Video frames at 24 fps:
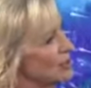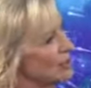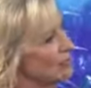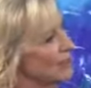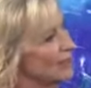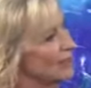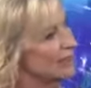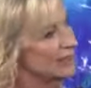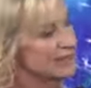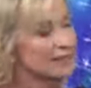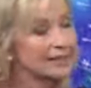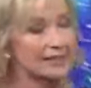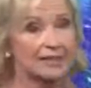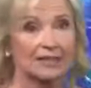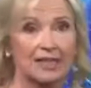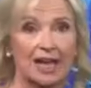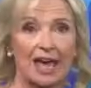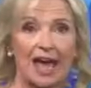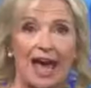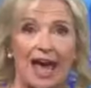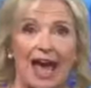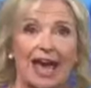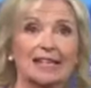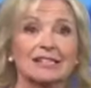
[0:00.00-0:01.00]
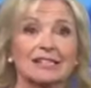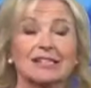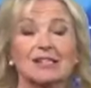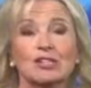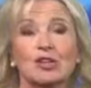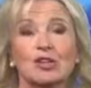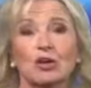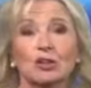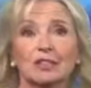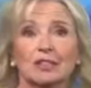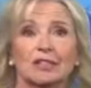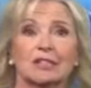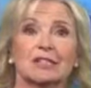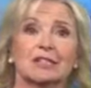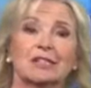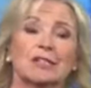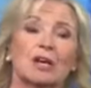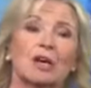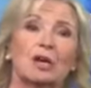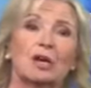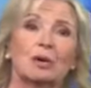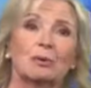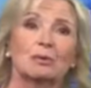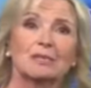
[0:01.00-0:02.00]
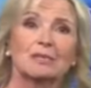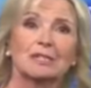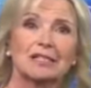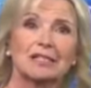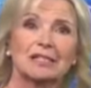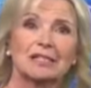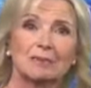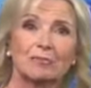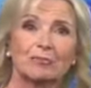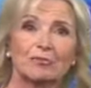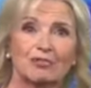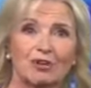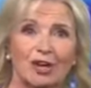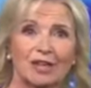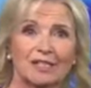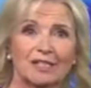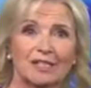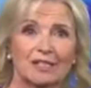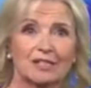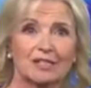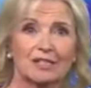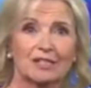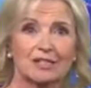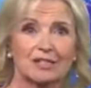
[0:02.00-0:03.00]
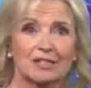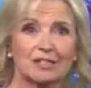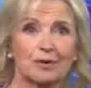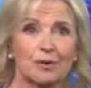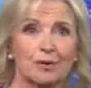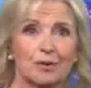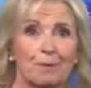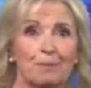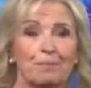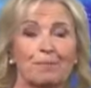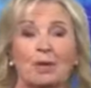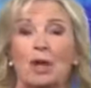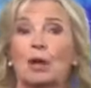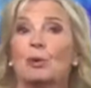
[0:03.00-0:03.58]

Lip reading: of England and Scotland, we'll see some transient snow.